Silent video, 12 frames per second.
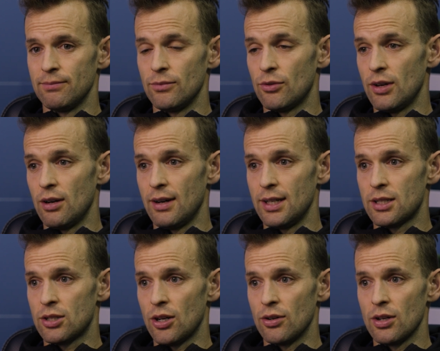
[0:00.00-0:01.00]
308s,
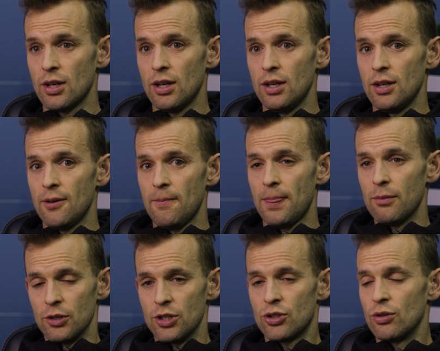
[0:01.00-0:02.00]
so
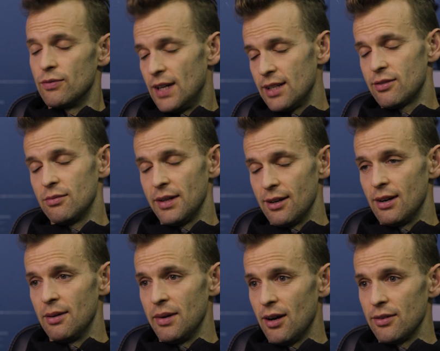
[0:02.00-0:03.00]
which is too fast for me to
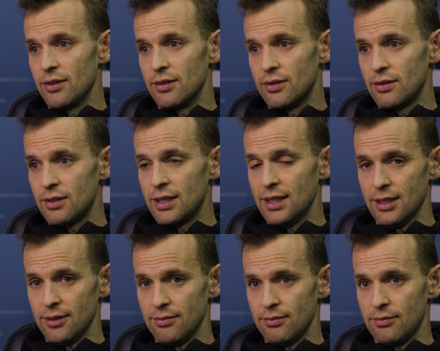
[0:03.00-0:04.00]
run a marathon.
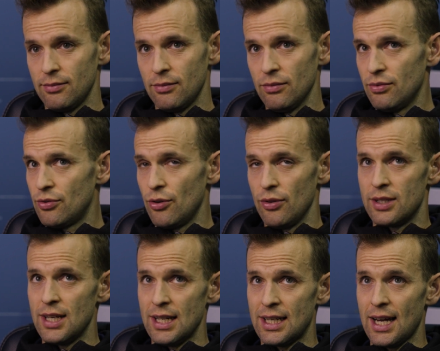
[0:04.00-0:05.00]
Through the
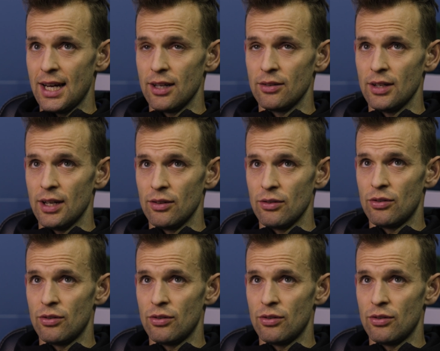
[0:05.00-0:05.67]
10K in